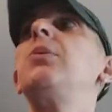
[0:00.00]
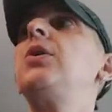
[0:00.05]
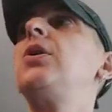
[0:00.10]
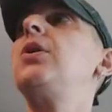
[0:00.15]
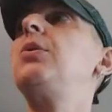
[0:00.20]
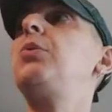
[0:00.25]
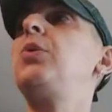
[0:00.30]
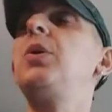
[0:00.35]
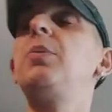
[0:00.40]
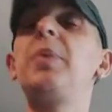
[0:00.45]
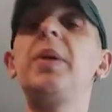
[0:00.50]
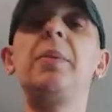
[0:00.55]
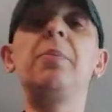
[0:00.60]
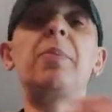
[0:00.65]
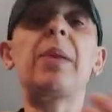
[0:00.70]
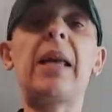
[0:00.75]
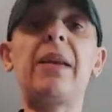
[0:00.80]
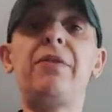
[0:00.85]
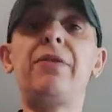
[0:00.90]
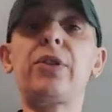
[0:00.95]
were, were being
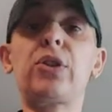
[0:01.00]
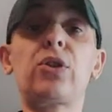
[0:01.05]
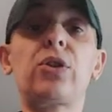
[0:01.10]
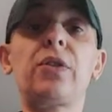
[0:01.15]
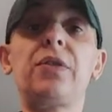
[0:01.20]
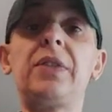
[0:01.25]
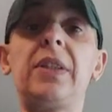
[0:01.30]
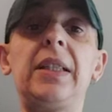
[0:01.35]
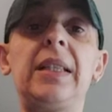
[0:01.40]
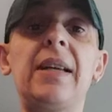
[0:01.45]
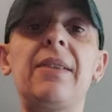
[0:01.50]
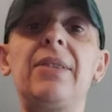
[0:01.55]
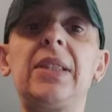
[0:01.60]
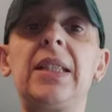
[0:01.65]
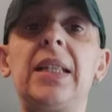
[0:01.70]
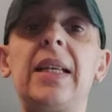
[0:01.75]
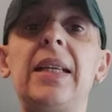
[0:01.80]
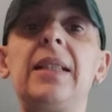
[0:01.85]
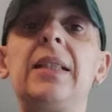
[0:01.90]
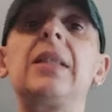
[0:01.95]
blamed for stuff they never
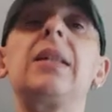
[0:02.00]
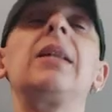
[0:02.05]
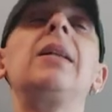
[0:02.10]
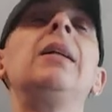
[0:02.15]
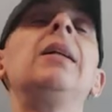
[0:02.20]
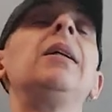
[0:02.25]
did